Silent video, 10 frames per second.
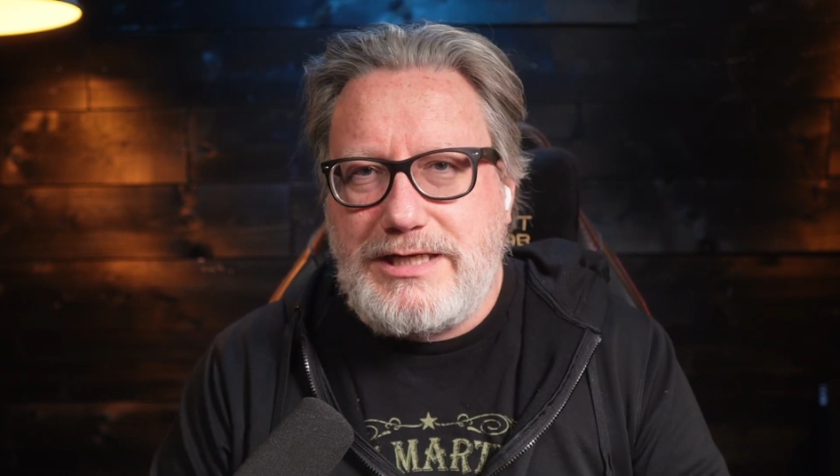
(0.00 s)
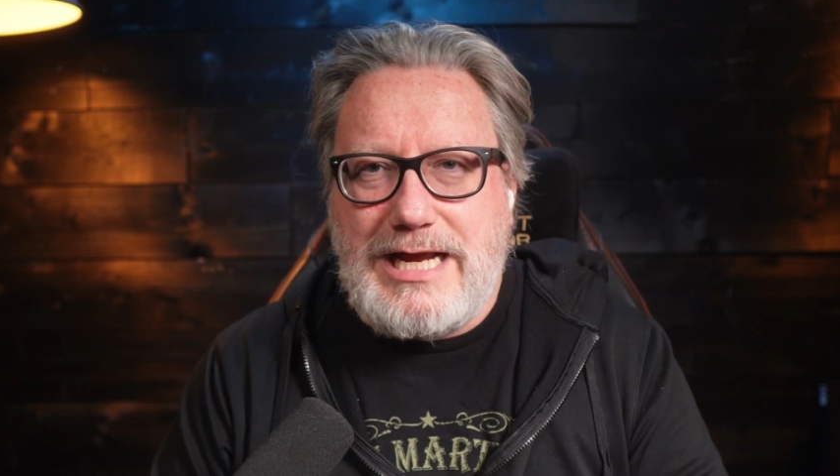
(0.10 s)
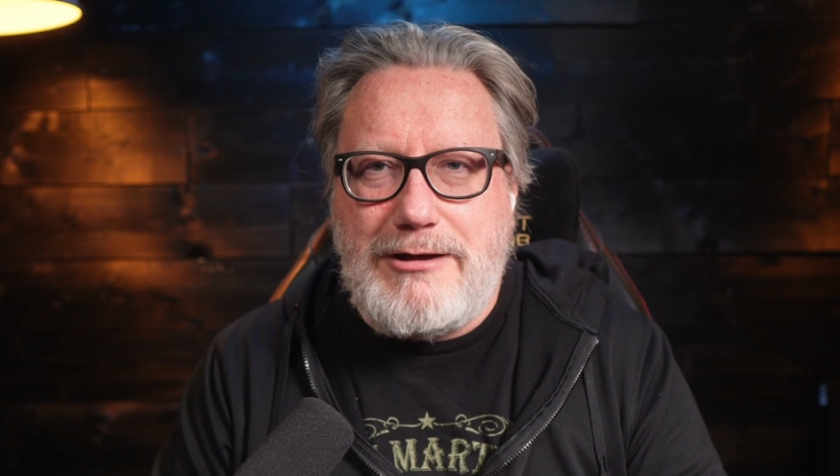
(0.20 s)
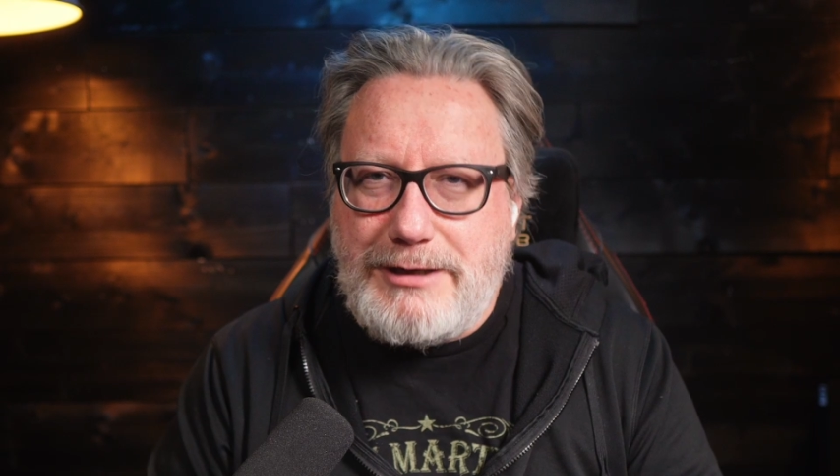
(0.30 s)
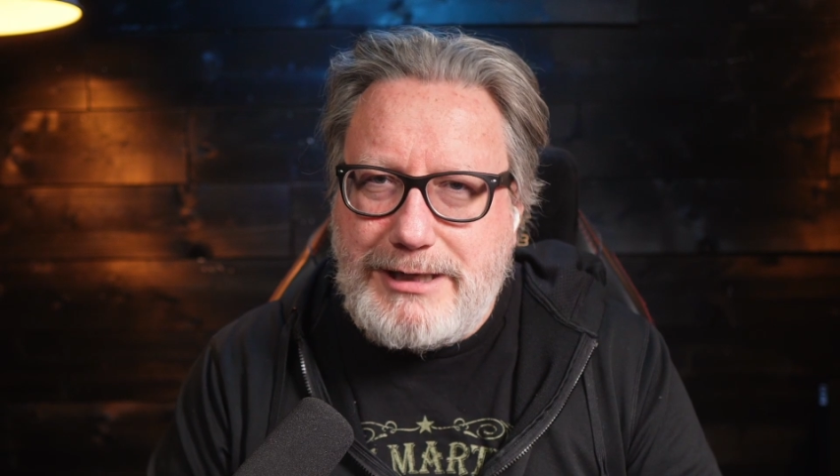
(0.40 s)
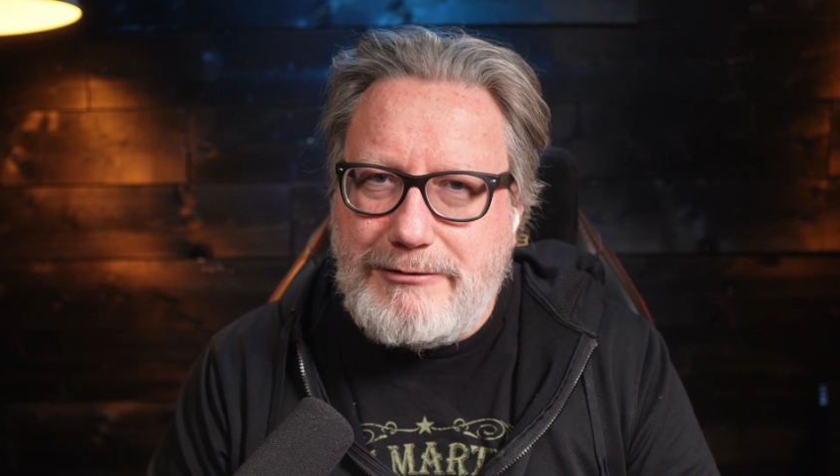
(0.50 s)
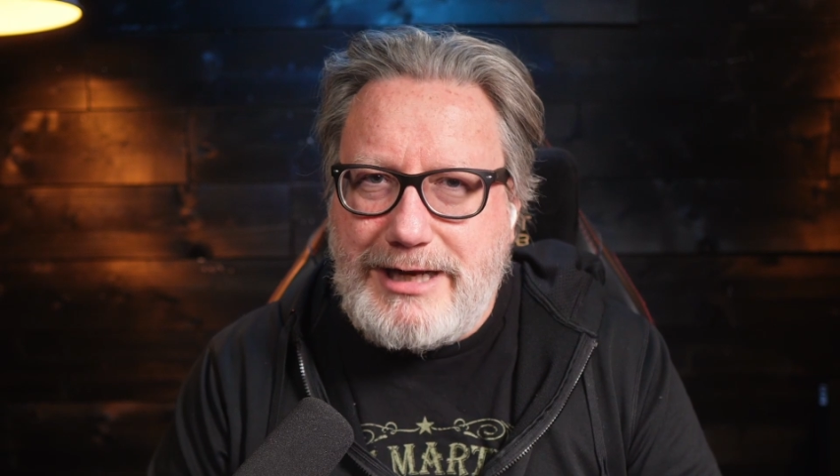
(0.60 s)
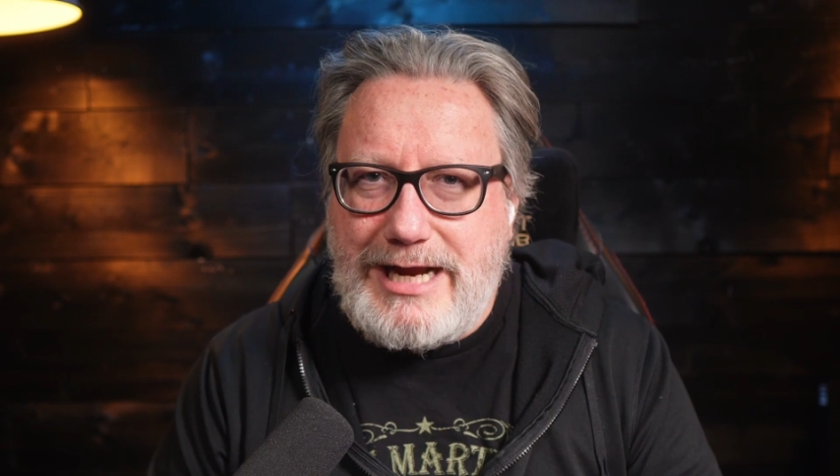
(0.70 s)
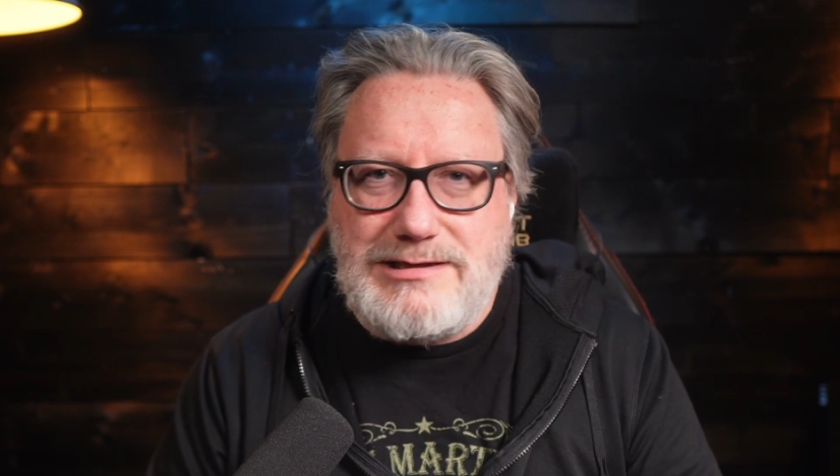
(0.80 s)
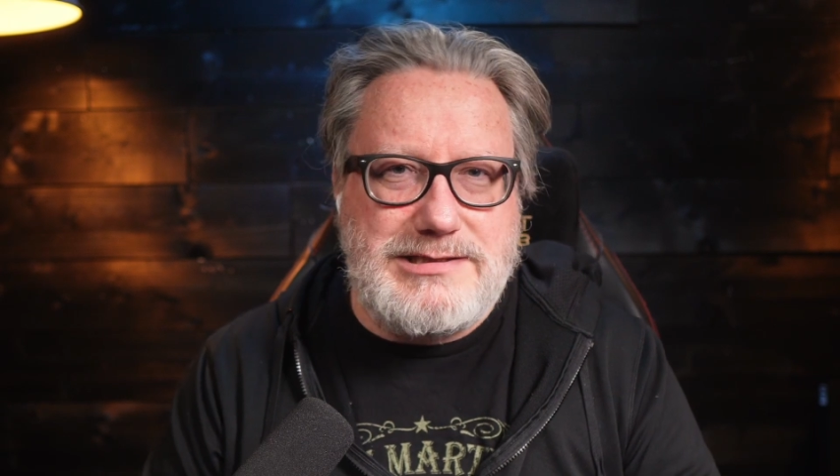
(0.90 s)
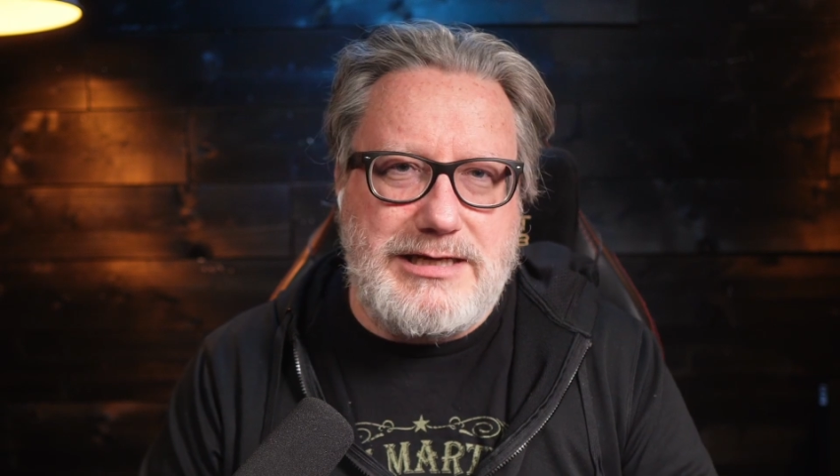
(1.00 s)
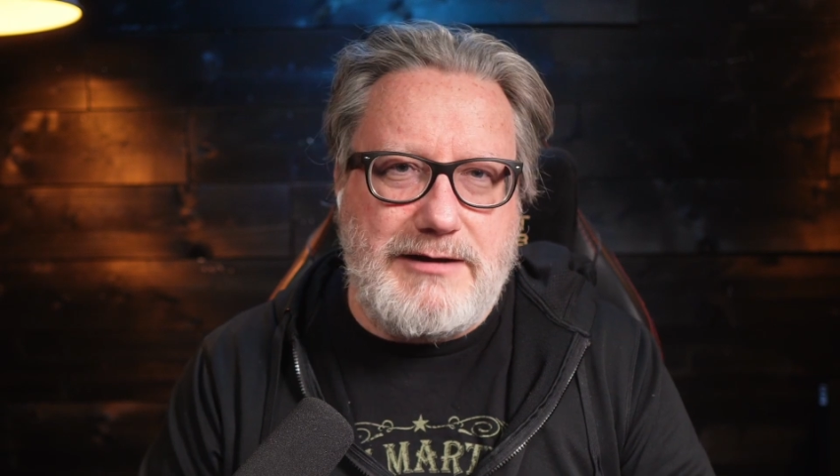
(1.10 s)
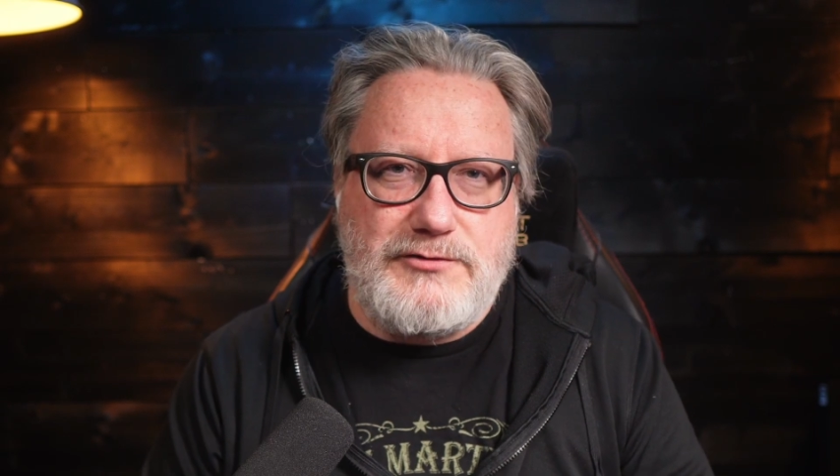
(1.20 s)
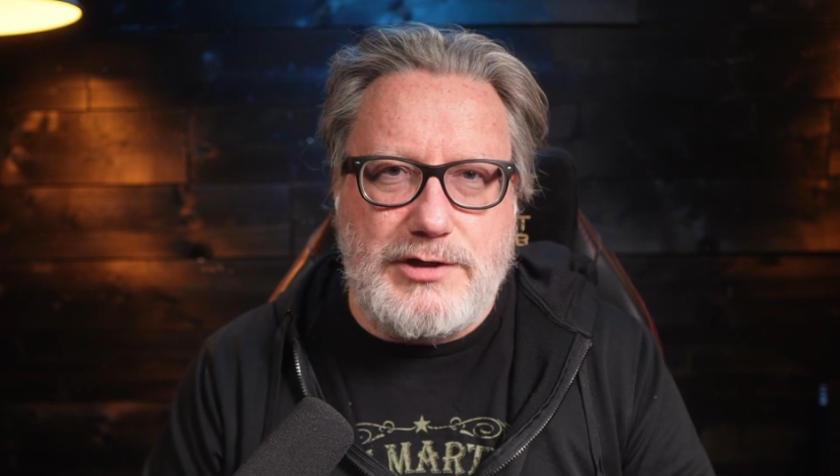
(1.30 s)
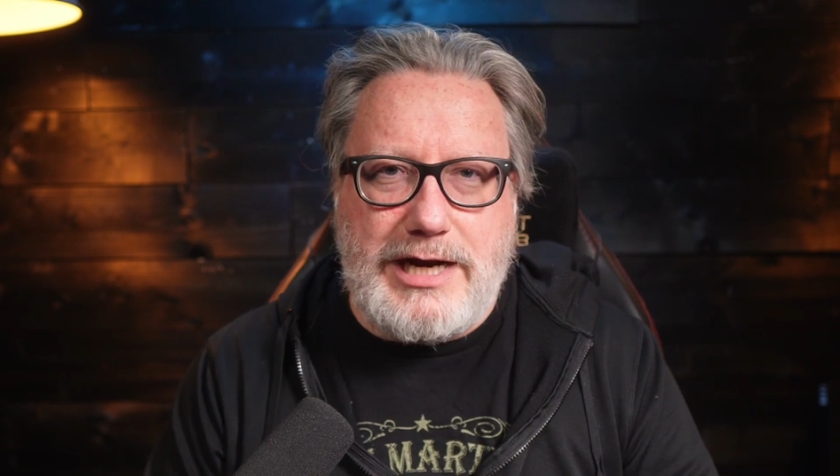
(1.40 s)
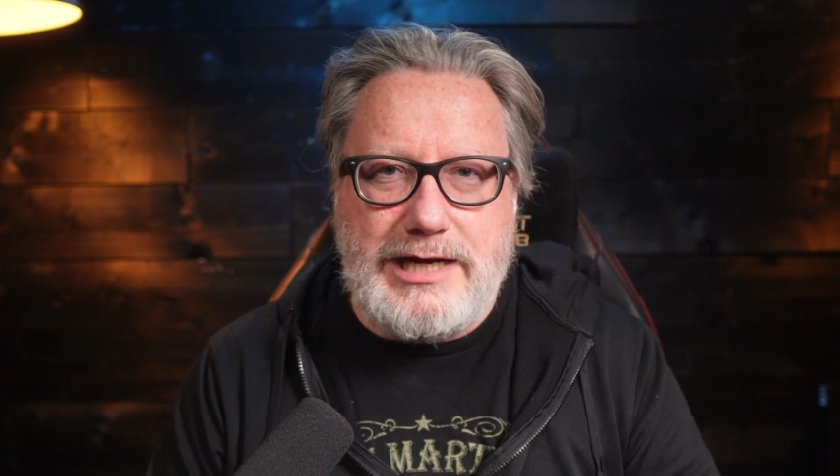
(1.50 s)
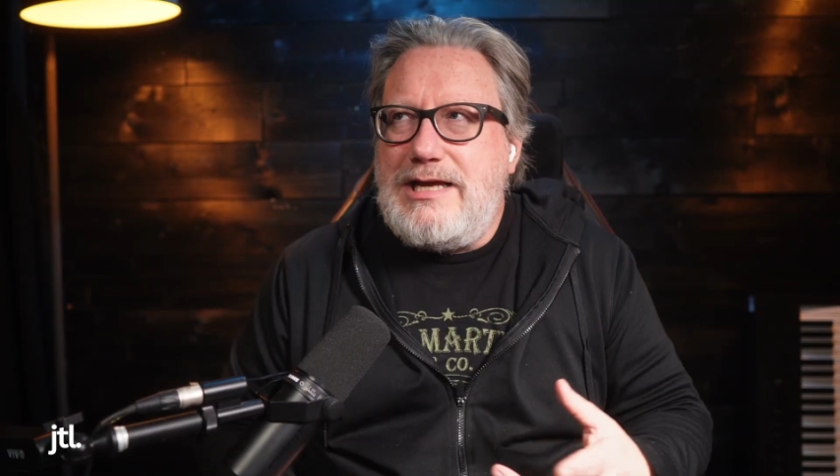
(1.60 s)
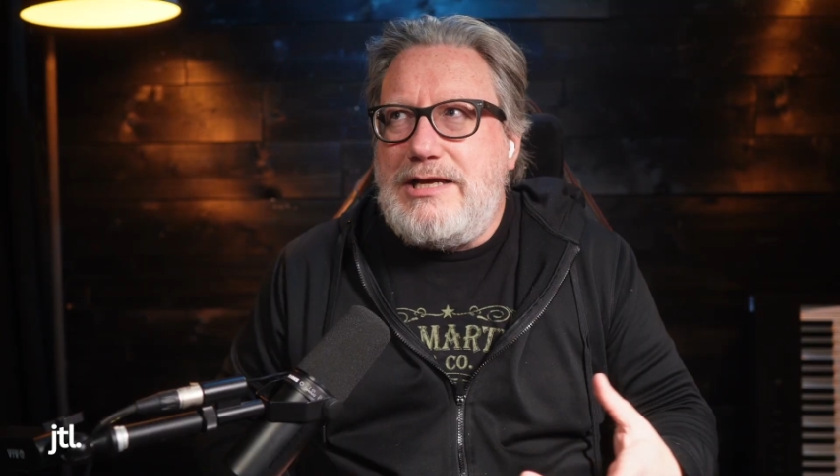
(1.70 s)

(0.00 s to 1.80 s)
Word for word: counter hearing aids that I've tried.